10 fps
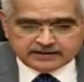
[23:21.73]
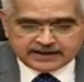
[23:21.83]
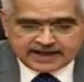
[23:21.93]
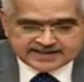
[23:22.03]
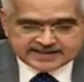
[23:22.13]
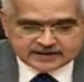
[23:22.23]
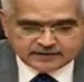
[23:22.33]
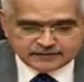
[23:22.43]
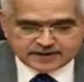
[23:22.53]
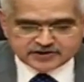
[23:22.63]
The last
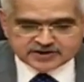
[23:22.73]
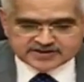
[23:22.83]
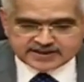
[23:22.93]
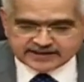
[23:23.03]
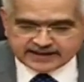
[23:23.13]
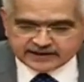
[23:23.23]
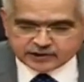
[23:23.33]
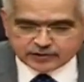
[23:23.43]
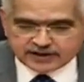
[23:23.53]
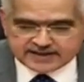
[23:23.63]
set of measures, they
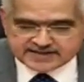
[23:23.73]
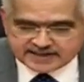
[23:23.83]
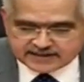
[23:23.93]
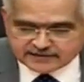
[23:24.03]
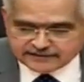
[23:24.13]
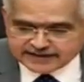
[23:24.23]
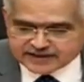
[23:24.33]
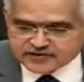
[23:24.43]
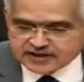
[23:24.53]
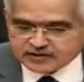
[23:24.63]
relate to easing the
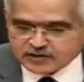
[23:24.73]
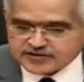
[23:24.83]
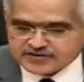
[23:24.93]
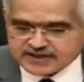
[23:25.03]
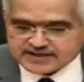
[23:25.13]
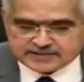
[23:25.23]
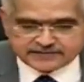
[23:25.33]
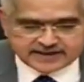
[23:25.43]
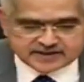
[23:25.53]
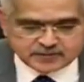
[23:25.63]
financial
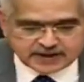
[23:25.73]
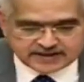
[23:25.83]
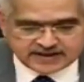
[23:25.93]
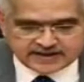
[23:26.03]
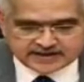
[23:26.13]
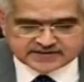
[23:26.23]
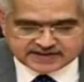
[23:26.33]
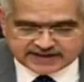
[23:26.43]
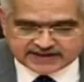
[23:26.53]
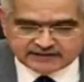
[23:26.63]
constraints faced by the
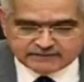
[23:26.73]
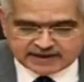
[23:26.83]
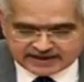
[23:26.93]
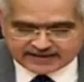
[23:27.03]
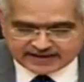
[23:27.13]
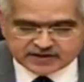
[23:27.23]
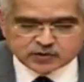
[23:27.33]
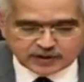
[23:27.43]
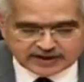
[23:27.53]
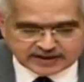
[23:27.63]
state government, and there
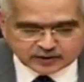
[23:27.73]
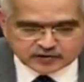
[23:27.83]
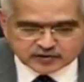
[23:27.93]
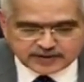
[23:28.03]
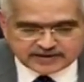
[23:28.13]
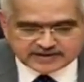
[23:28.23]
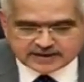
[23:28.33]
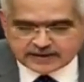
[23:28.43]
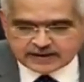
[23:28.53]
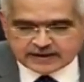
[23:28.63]
is one
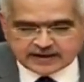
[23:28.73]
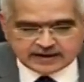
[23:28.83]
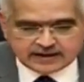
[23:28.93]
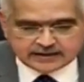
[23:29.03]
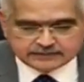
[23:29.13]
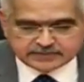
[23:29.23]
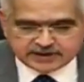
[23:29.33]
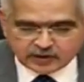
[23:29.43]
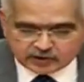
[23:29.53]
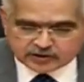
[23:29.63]
announcement.
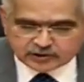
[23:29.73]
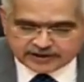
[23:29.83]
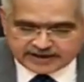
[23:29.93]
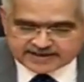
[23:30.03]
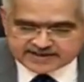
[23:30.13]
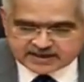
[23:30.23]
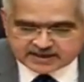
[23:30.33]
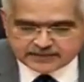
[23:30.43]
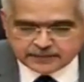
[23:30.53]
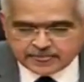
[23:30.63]
In order to ease
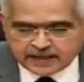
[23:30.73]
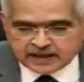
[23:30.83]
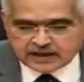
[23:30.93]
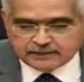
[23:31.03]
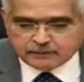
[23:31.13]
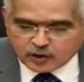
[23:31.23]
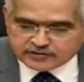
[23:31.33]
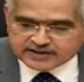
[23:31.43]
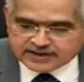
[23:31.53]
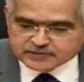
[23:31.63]
the
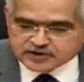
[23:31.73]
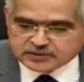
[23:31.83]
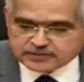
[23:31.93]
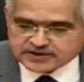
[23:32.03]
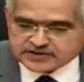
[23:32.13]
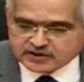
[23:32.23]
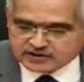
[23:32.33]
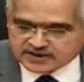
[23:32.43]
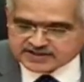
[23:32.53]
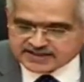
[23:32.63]
bond redemption
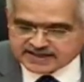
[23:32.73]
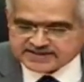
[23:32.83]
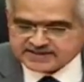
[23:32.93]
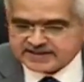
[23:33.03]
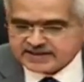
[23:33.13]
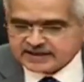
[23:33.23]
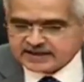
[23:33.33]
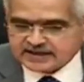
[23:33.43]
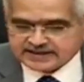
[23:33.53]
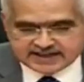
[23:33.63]
pressure on the states,
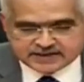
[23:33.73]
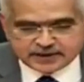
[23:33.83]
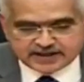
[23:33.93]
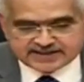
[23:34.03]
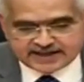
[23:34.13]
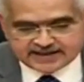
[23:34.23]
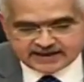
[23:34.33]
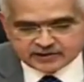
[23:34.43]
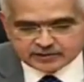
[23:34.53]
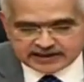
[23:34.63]
it has been
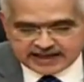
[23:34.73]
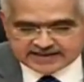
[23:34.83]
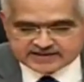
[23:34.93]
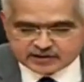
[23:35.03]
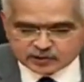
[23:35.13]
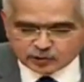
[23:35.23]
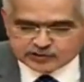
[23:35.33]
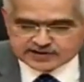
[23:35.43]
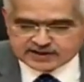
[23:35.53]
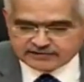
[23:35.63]
decided to relax the
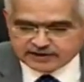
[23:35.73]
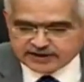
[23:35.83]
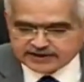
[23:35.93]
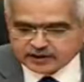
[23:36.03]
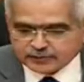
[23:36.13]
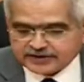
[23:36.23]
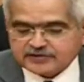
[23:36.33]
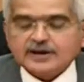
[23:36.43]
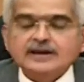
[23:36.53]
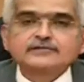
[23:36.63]
rules governing the
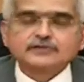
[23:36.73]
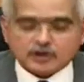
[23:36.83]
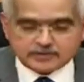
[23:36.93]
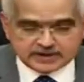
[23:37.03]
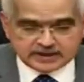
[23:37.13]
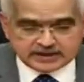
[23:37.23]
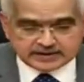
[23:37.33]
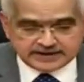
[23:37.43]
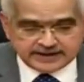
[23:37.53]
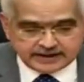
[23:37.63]
withdrawal from
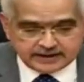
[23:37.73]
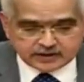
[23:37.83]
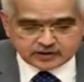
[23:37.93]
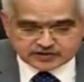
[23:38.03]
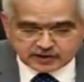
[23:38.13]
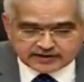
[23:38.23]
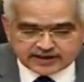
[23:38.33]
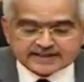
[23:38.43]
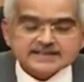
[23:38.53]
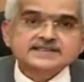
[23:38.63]
the
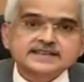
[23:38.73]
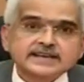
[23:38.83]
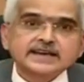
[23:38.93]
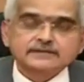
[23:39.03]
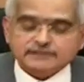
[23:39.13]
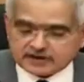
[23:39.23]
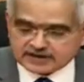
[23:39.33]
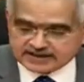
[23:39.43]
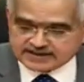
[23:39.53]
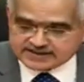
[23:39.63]
Consolidated Sinking
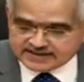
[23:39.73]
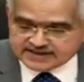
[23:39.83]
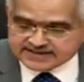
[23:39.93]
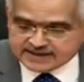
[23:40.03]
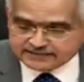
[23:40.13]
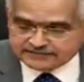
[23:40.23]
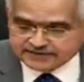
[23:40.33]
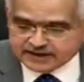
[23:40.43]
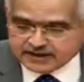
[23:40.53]
Fund, that is CSF,